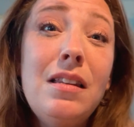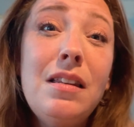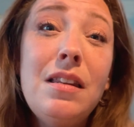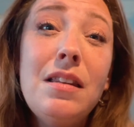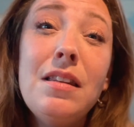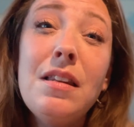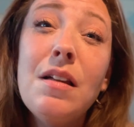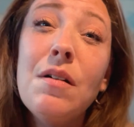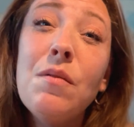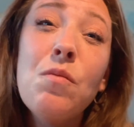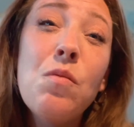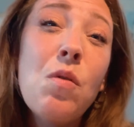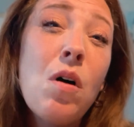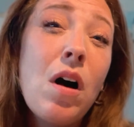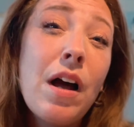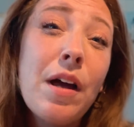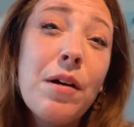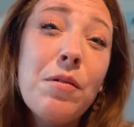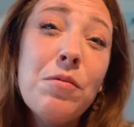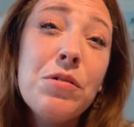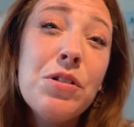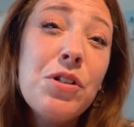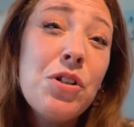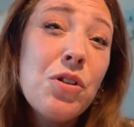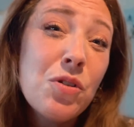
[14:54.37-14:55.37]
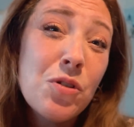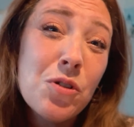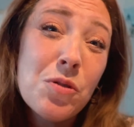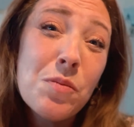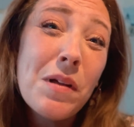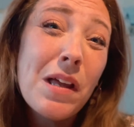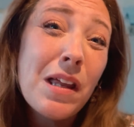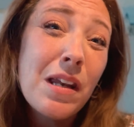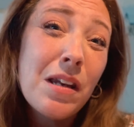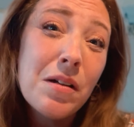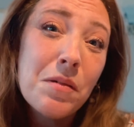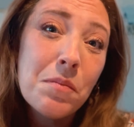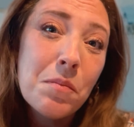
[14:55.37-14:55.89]
then why would you
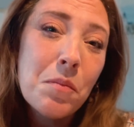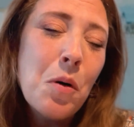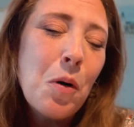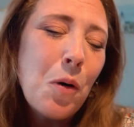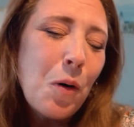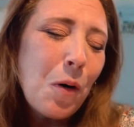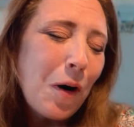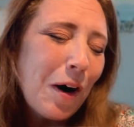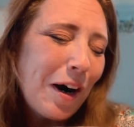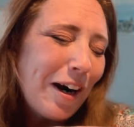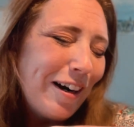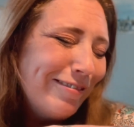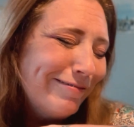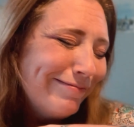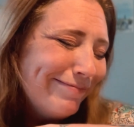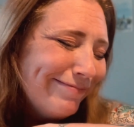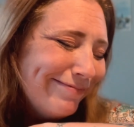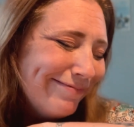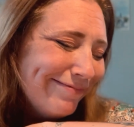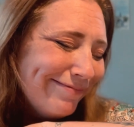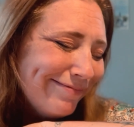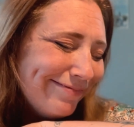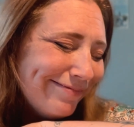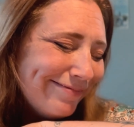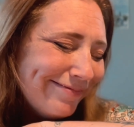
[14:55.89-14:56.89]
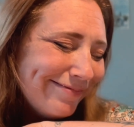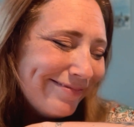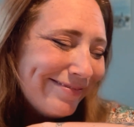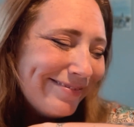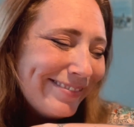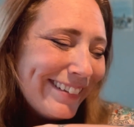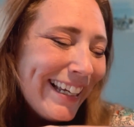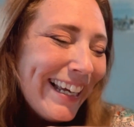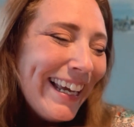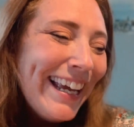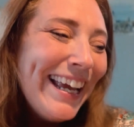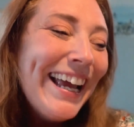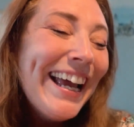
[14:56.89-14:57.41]
spend more?
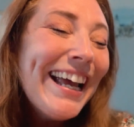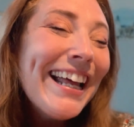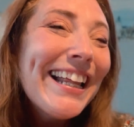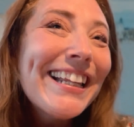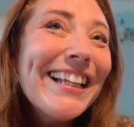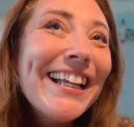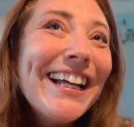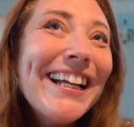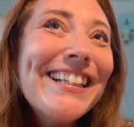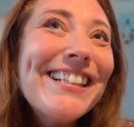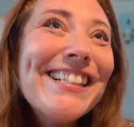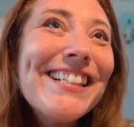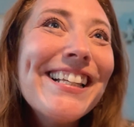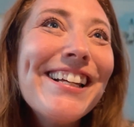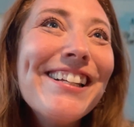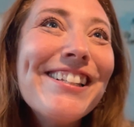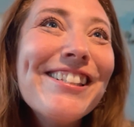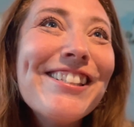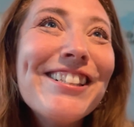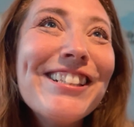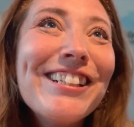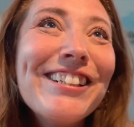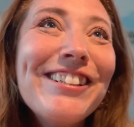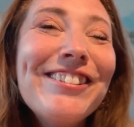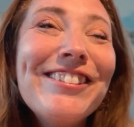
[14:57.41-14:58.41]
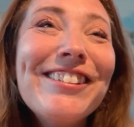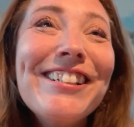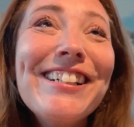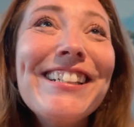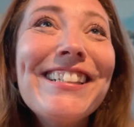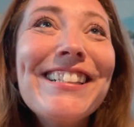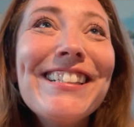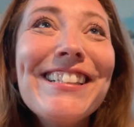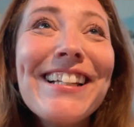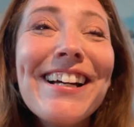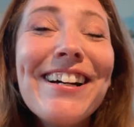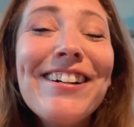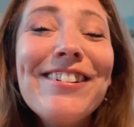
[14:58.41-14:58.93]

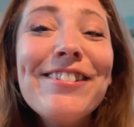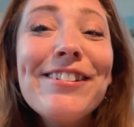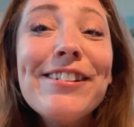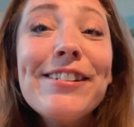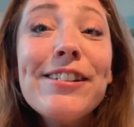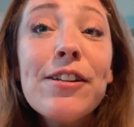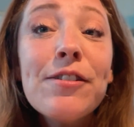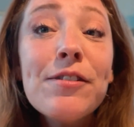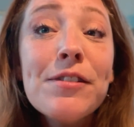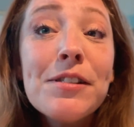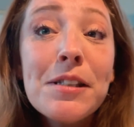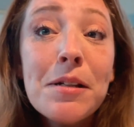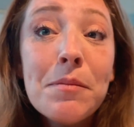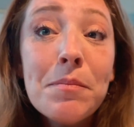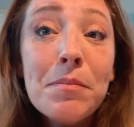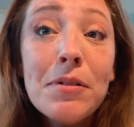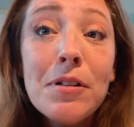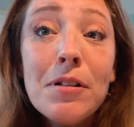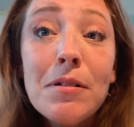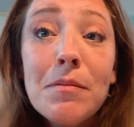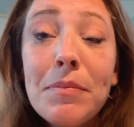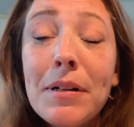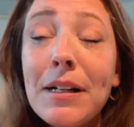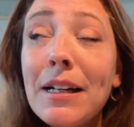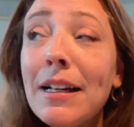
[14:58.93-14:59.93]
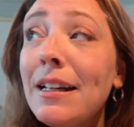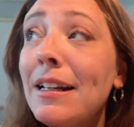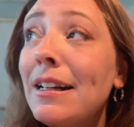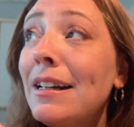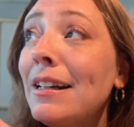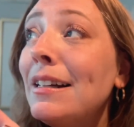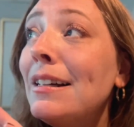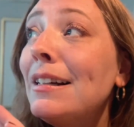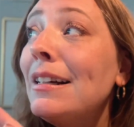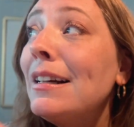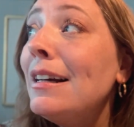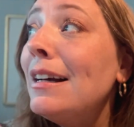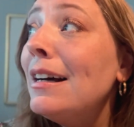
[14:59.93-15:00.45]
It sounds so simple, but
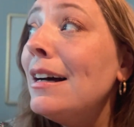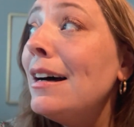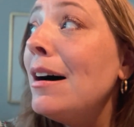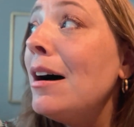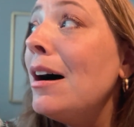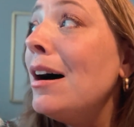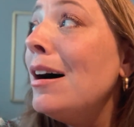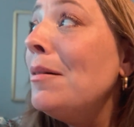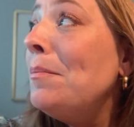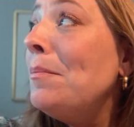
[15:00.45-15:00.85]
a